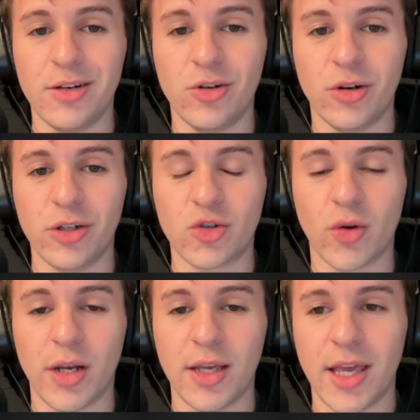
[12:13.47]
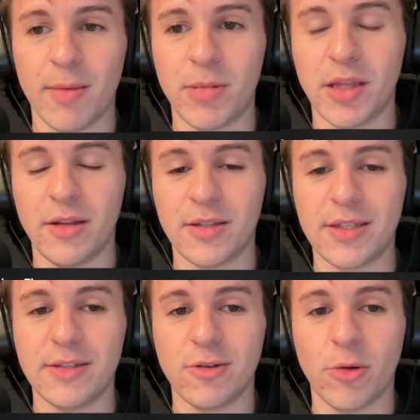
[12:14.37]
during training camp and then in the
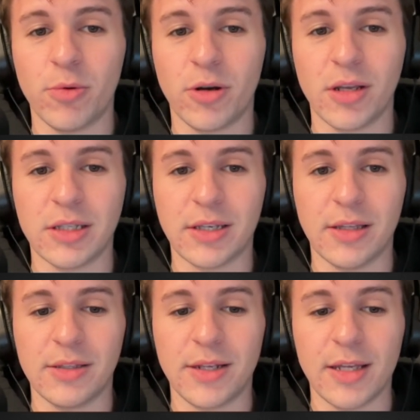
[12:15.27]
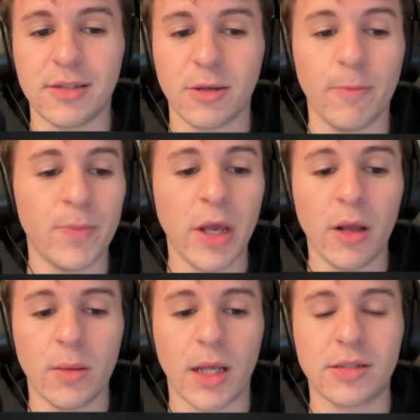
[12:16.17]
season opener against Kent State. So
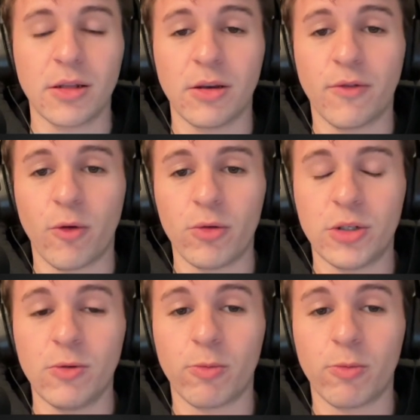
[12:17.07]
lots to look forward to.